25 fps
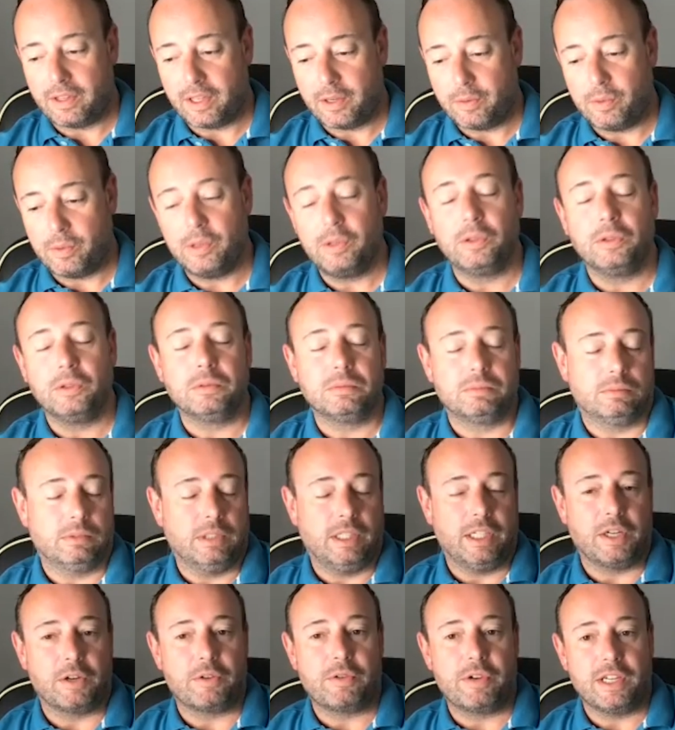they will
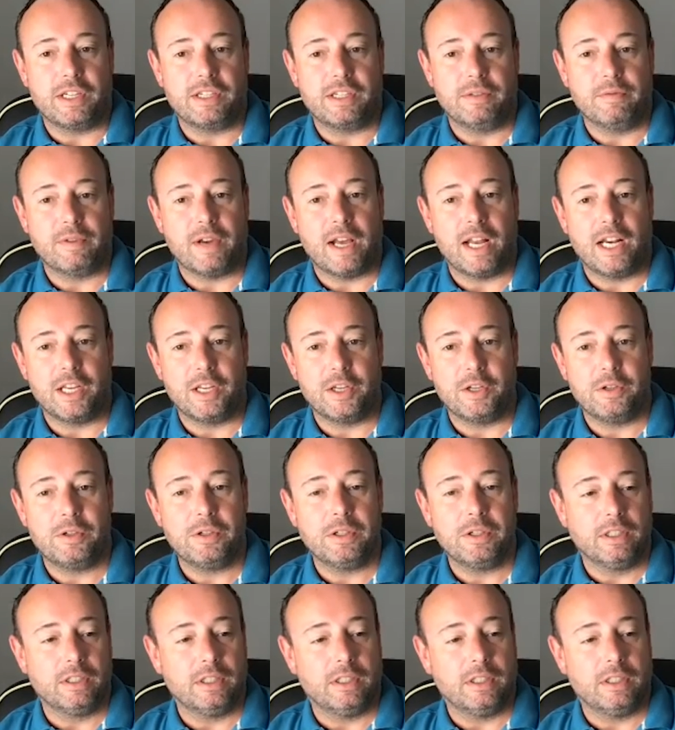increase in value.